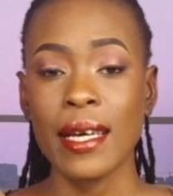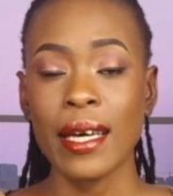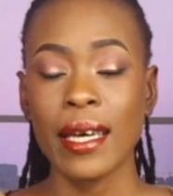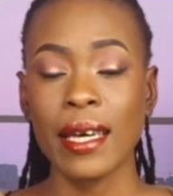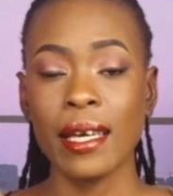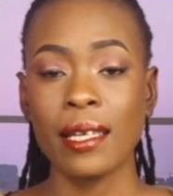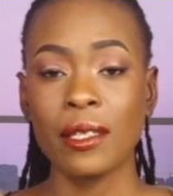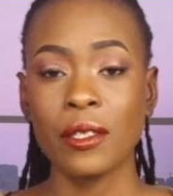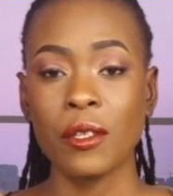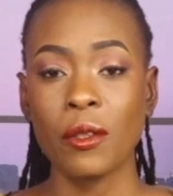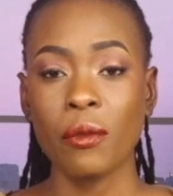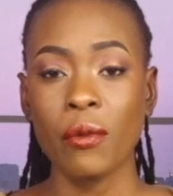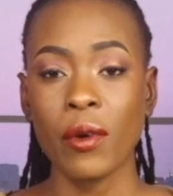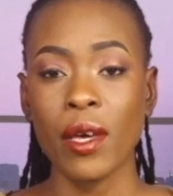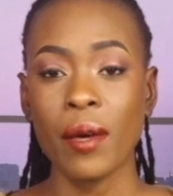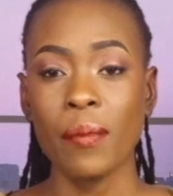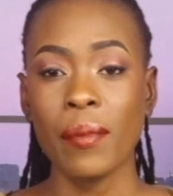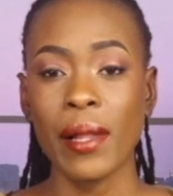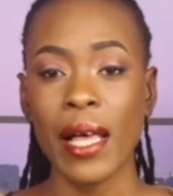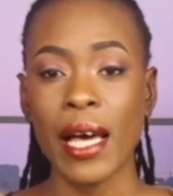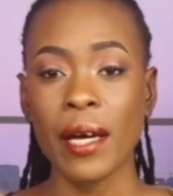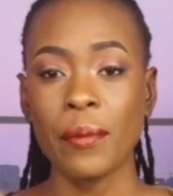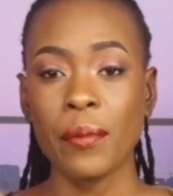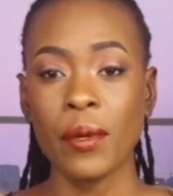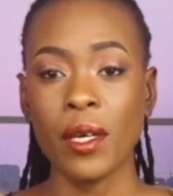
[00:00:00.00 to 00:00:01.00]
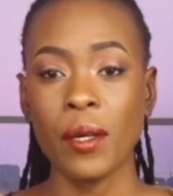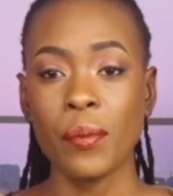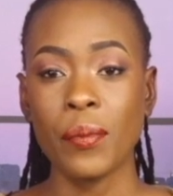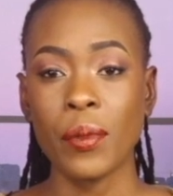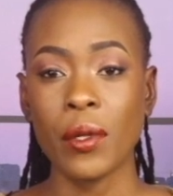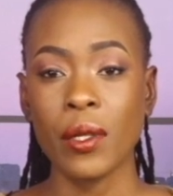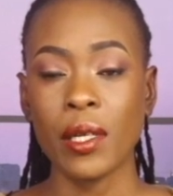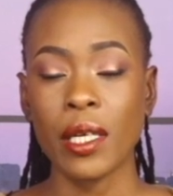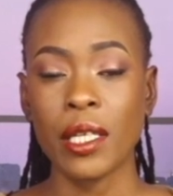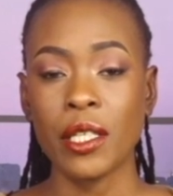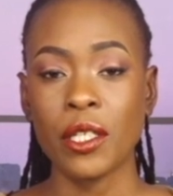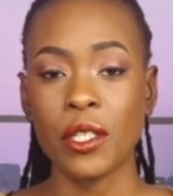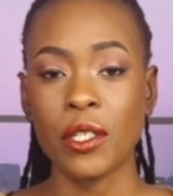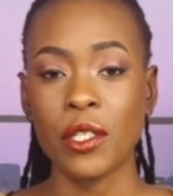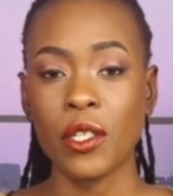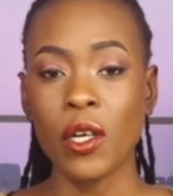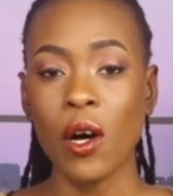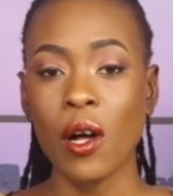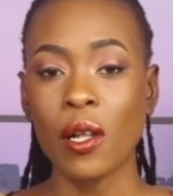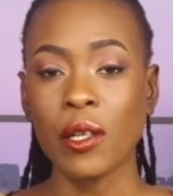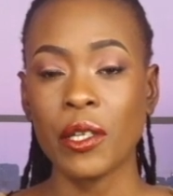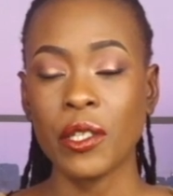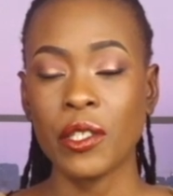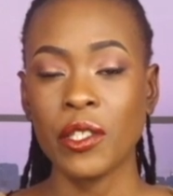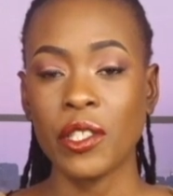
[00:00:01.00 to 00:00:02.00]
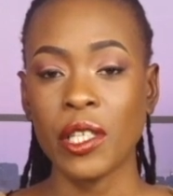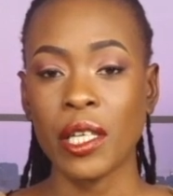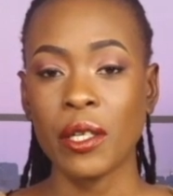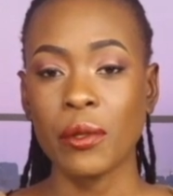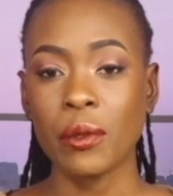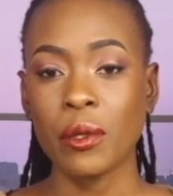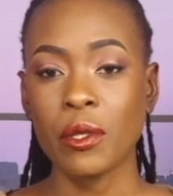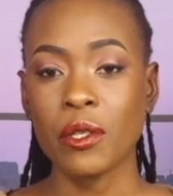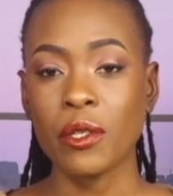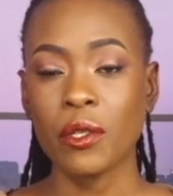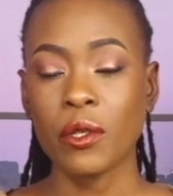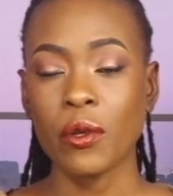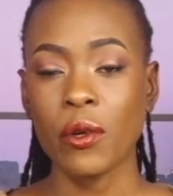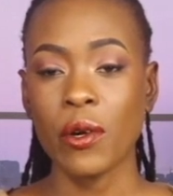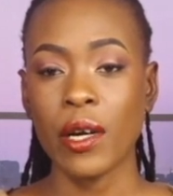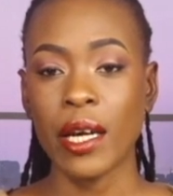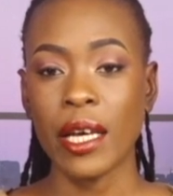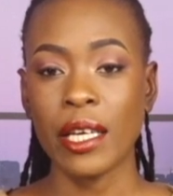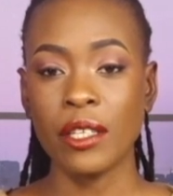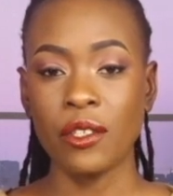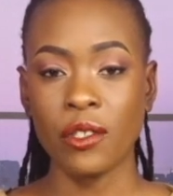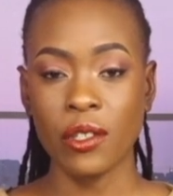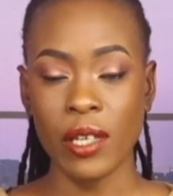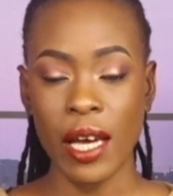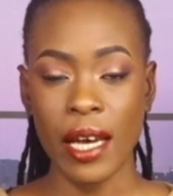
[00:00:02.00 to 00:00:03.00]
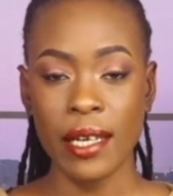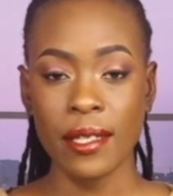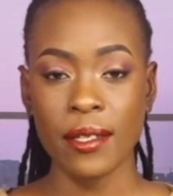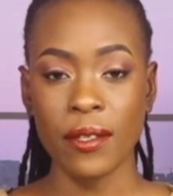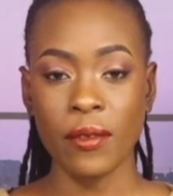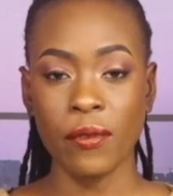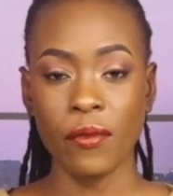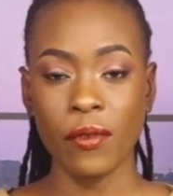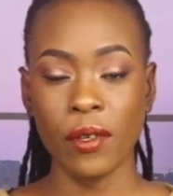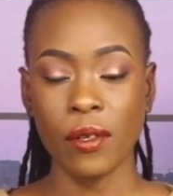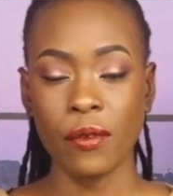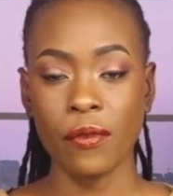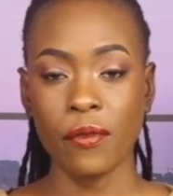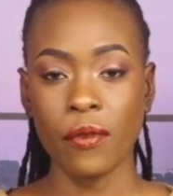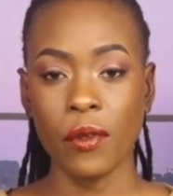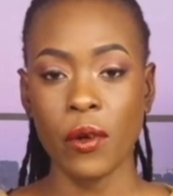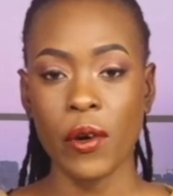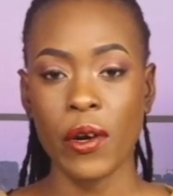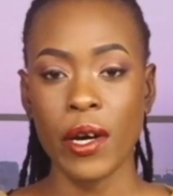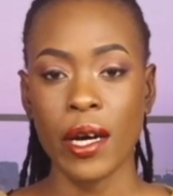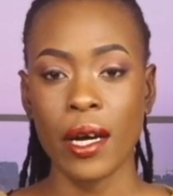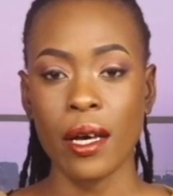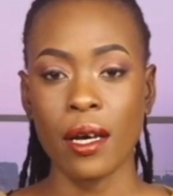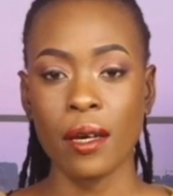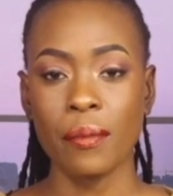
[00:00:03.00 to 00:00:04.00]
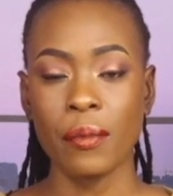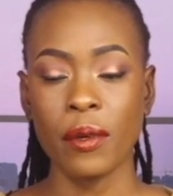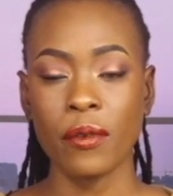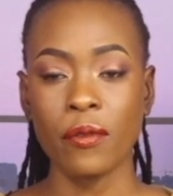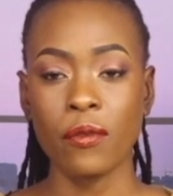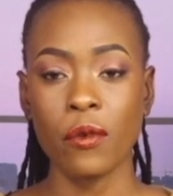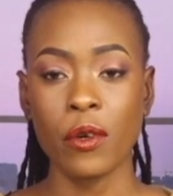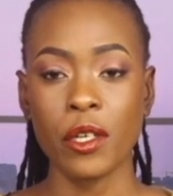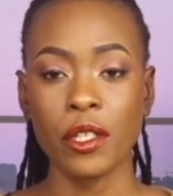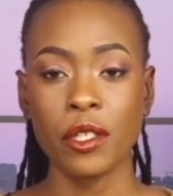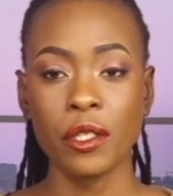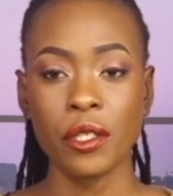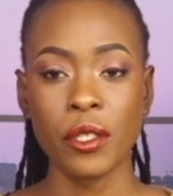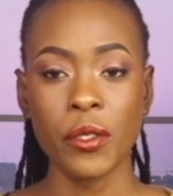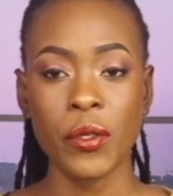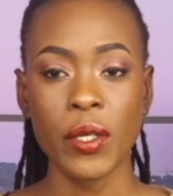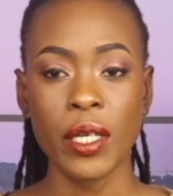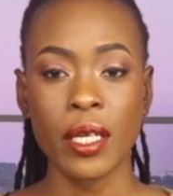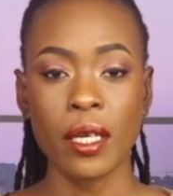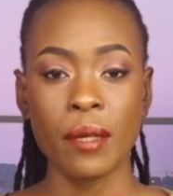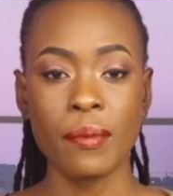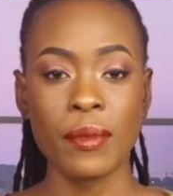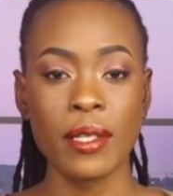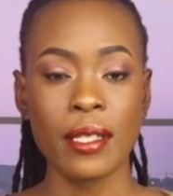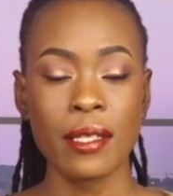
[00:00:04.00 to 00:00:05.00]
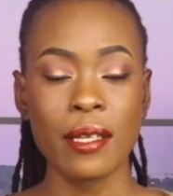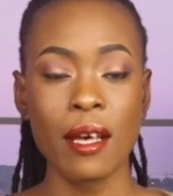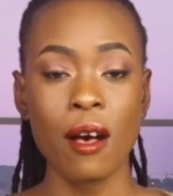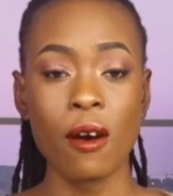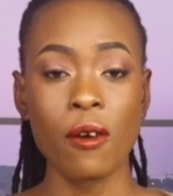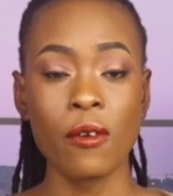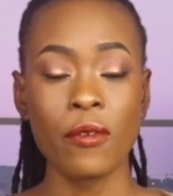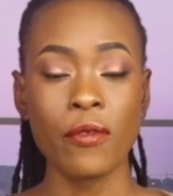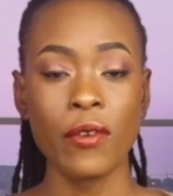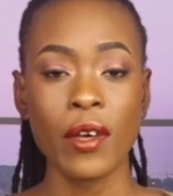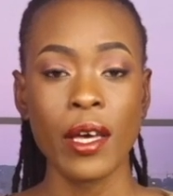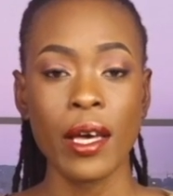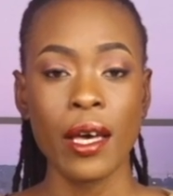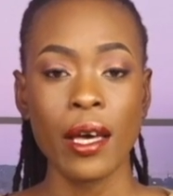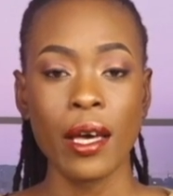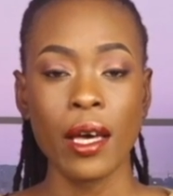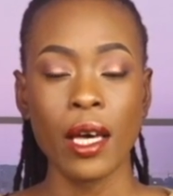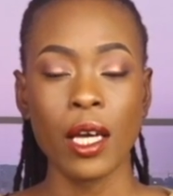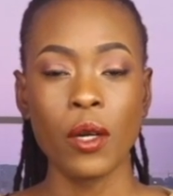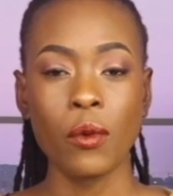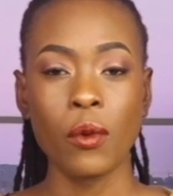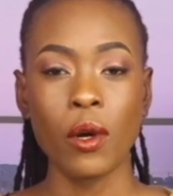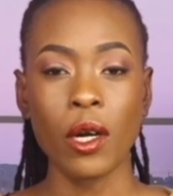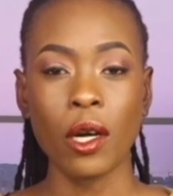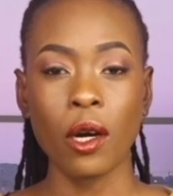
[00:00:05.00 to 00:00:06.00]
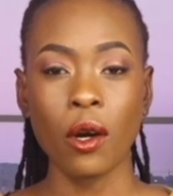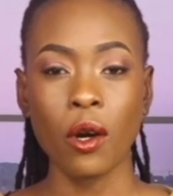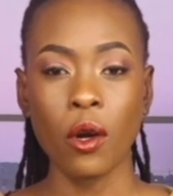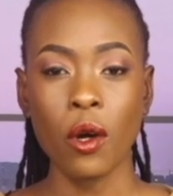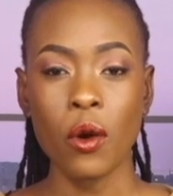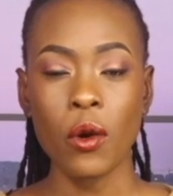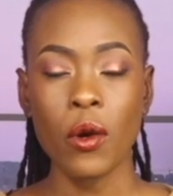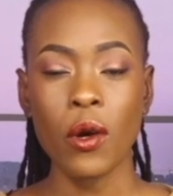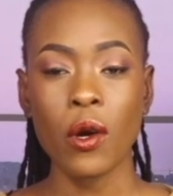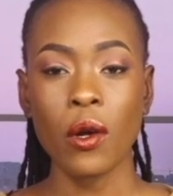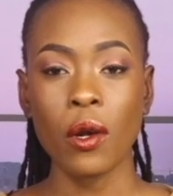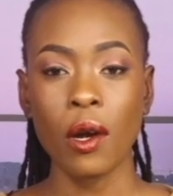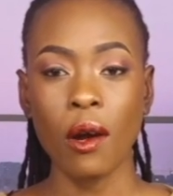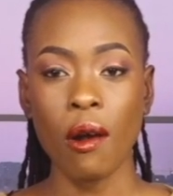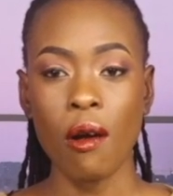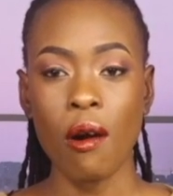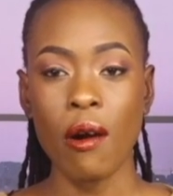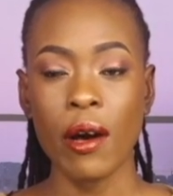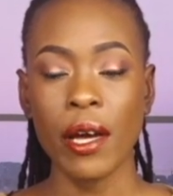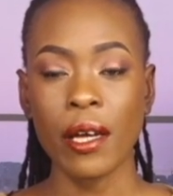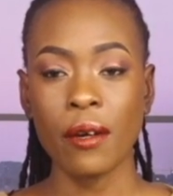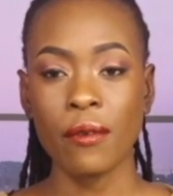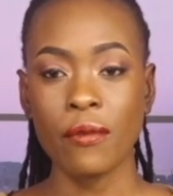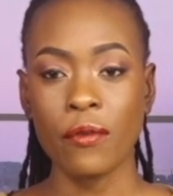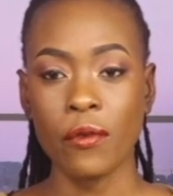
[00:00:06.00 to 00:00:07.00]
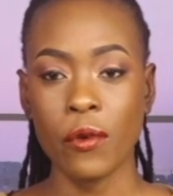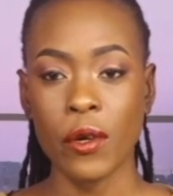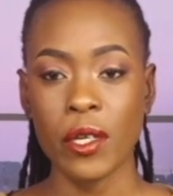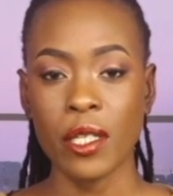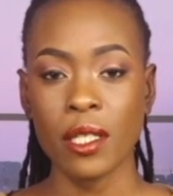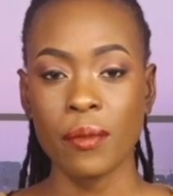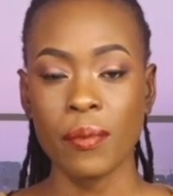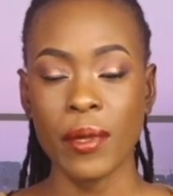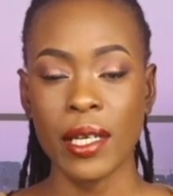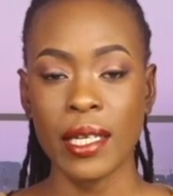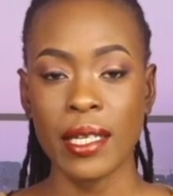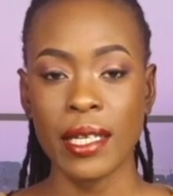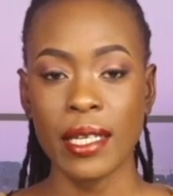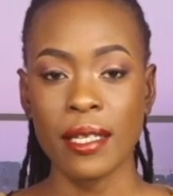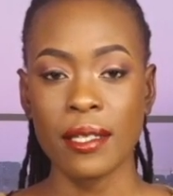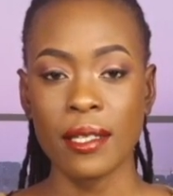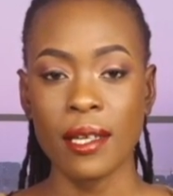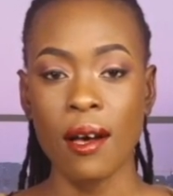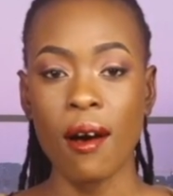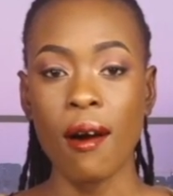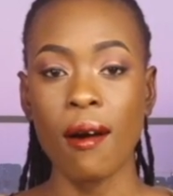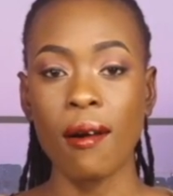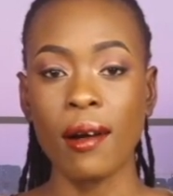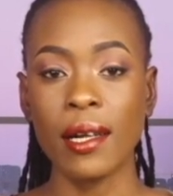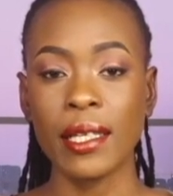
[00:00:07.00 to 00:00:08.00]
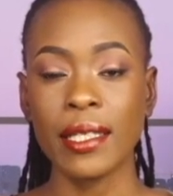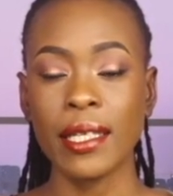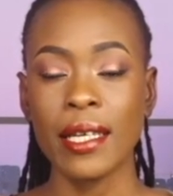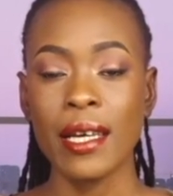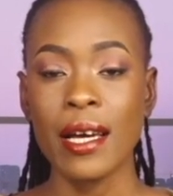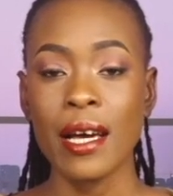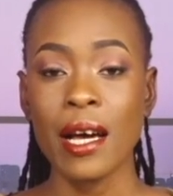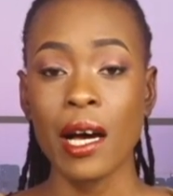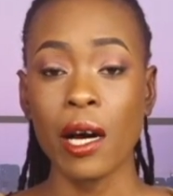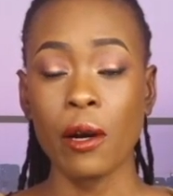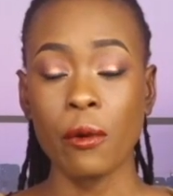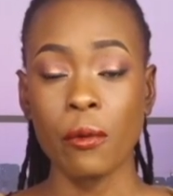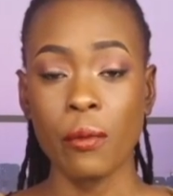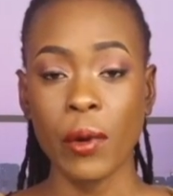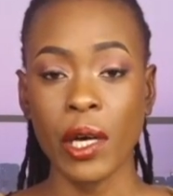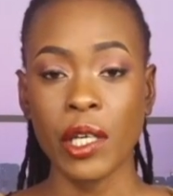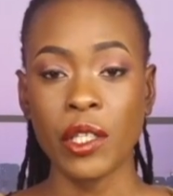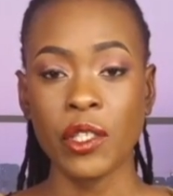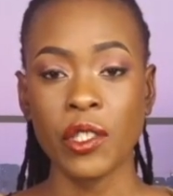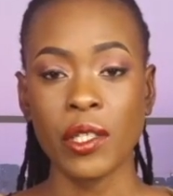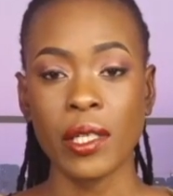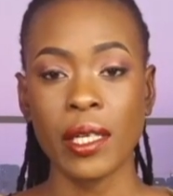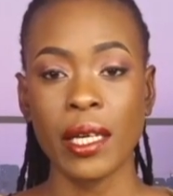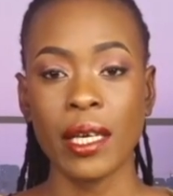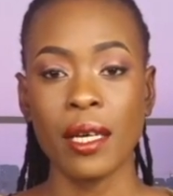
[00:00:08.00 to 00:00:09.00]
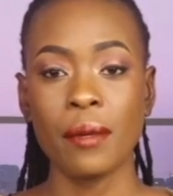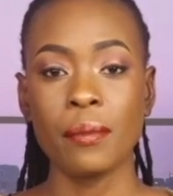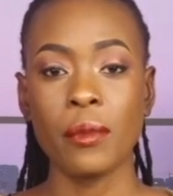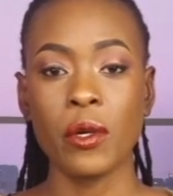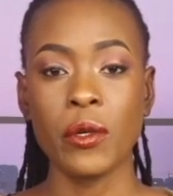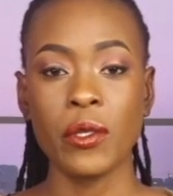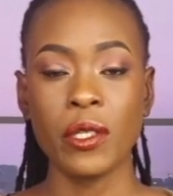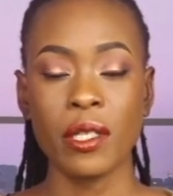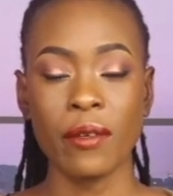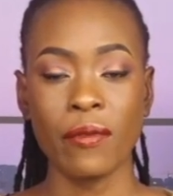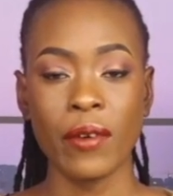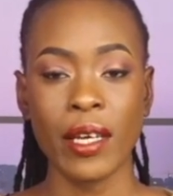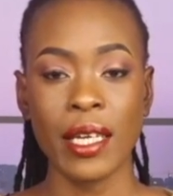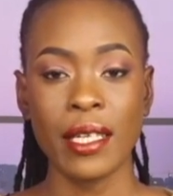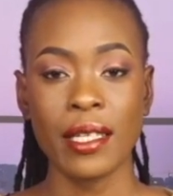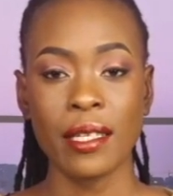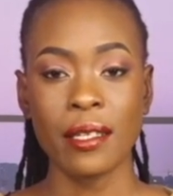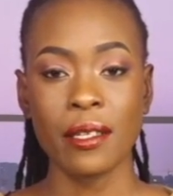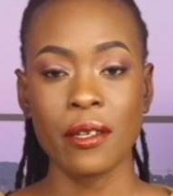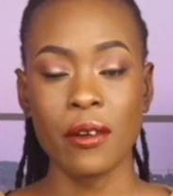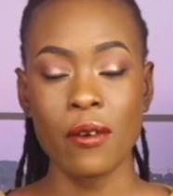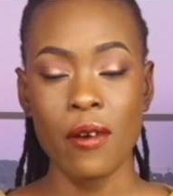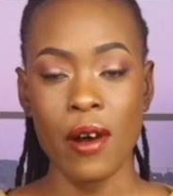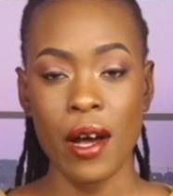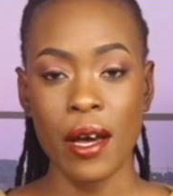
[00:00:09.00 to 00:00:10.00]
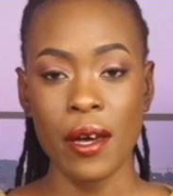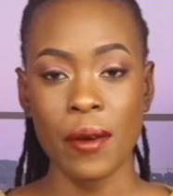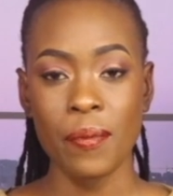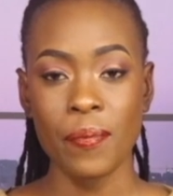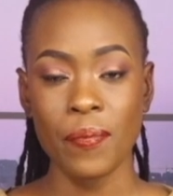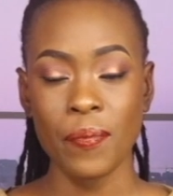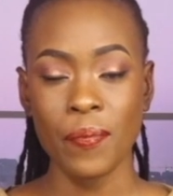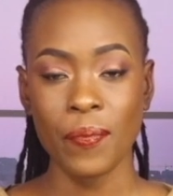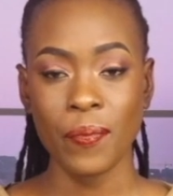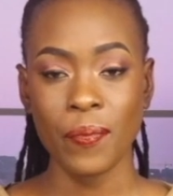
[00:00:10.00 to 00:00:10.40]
killed three black people at a Dollar General store in Jacksonville, Florida, before shooting himself in what local law enforcement has called a racially motivated crime.